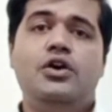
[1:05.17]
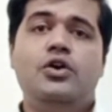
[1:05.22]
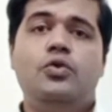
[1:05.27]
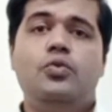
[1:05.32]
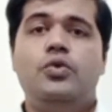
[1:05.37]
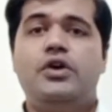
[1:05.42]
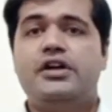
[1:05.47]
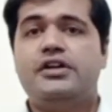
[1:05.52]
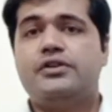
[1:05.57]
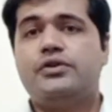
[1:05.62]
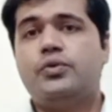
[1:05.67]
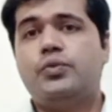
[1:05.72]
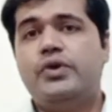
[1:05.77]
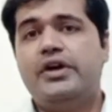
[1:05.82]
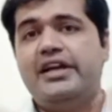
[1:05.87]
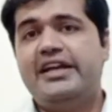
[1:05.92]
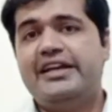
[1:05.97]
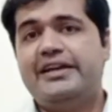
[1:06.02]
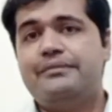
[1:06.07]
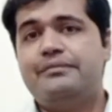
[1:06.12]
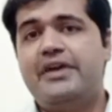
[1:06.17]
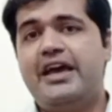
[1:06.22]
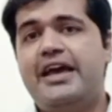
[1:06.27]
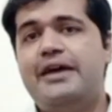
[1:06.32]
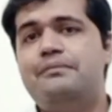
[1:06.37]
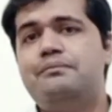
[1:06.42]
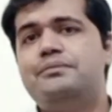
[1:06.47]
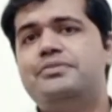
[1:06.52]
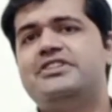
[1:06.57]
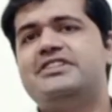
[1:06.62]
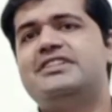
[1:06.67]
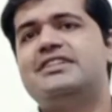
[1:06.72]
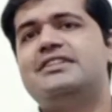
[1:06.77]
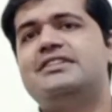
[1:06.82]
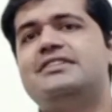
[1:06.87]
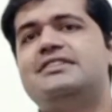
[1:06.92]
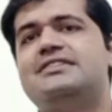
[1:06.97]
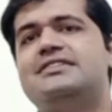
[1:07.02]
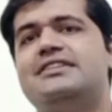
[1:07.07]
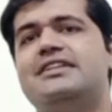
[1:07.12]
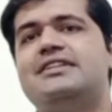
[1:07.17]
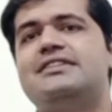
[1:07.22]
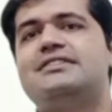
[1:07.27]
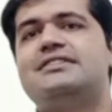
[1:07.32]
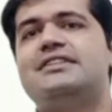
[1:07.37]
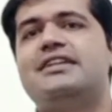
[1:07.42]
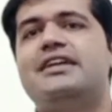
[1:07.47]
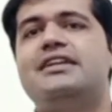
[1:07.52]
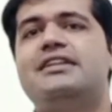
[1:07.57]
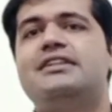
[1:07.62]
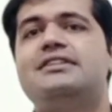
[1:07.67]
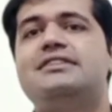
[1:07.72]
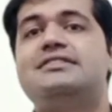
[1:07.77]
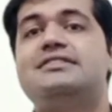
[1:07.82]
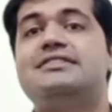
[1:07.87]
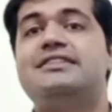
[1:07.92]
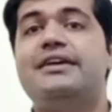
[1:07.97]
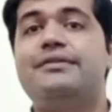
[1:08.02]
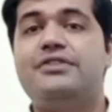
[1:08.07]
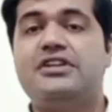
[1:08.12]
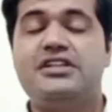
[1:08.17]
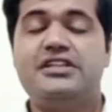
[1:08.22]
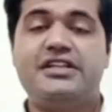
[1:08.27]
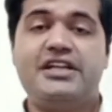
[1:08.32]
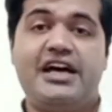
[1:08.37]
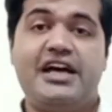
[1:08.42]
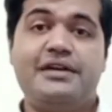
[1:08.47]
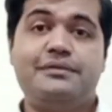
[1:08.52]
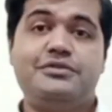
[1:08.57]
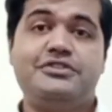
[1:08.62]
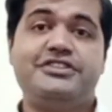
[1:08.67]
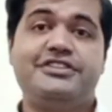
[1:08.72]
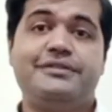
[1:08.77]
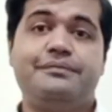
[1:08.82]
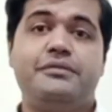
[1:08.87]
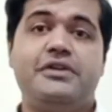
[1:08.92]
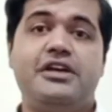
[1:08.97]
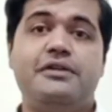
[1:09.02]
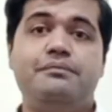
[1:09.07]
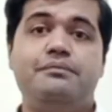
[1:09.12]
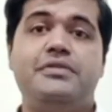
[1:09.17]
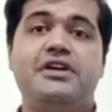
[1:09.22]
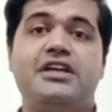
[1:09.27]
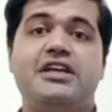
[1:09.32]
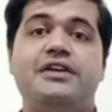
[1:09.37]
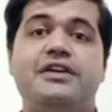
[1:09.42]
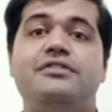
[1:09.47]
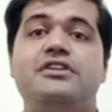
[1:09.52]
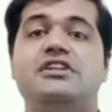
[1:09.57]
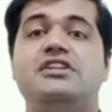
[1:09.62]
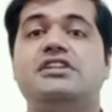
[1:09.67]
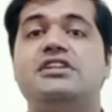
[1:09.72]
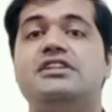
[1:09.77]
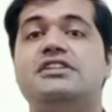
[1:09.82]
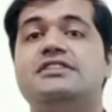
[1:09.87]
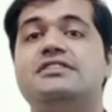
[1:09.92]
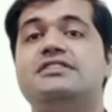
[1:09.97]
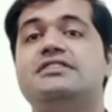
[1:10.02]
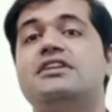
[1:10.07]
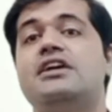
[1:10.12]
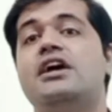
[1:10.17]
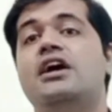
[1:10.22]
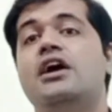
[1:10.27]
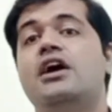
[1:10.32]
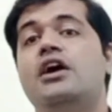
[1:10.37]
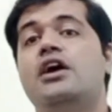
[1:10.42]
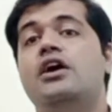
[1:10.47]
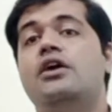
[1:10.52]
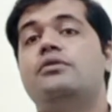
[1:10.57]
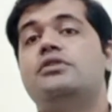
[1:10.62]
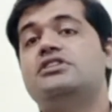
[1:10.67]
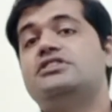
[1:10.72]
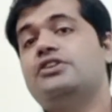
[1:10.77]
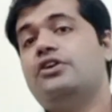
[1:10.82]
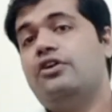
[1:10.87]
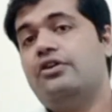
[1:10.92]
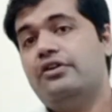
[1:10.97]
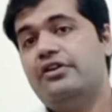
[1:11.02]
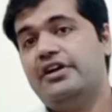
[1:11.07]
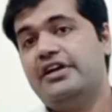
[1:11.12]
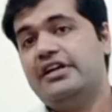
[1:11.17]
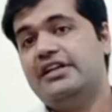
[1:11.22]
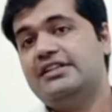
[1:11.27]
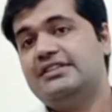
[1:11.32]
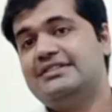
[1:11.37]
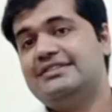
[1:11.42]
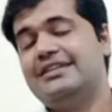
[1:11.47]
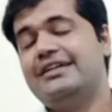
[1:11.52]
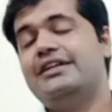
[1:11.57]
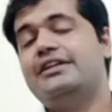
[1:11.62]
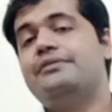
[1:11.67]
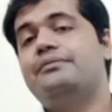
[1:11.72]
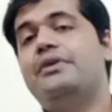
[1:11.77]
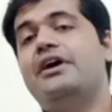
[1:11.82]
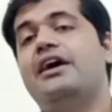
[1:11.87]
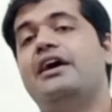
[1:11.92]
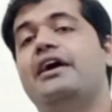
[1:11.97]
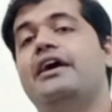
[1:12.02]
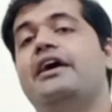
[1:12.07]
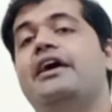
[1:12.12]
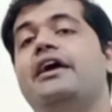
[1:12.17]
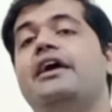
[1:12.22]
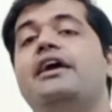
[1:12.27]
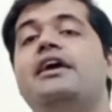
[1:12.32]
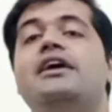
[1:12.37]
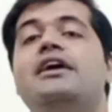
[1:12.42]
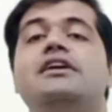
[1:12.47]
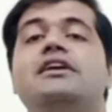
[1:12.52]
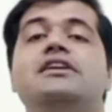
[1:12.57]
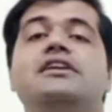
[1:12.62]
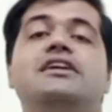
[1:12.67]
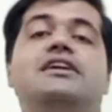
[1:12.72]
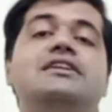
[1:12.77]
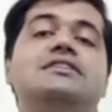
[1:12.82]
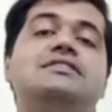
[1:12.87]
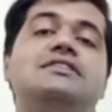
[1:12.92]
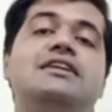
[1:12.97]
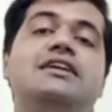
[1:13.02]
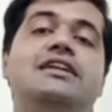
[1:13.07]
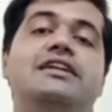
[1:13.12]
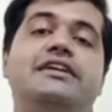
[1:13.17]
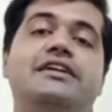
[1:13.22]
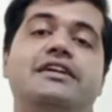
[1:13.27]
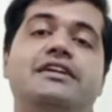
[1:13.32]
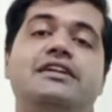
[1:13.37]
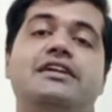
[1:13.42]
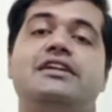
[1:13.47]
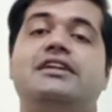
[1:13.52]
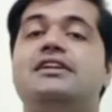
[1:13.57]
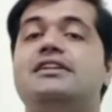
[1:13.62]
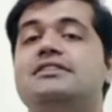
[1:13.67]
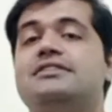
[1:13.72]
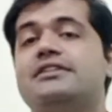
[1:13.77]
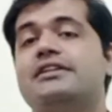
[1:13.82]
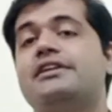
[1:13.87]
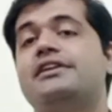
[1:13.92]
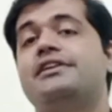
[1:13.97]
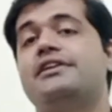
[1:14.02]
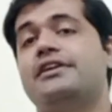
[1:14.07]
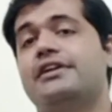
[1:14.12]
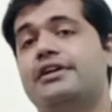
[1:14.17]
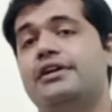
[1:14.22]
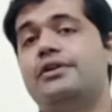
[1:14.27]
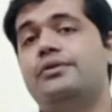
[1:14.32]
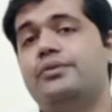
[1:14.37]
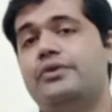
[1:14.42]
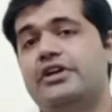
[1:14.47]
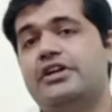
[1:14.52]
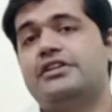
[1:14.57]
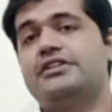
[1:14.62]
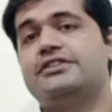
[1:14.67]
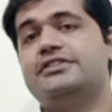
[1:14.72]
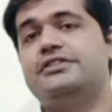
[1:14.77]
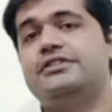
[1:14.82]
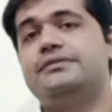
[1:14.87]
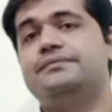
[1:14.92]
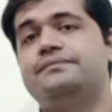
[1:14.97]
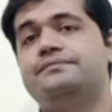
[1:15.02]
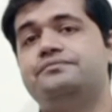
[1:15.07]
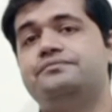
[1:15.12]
What William Empson says in Seven Types of Ambiguities was already said by T.S. Eliot in his critical works.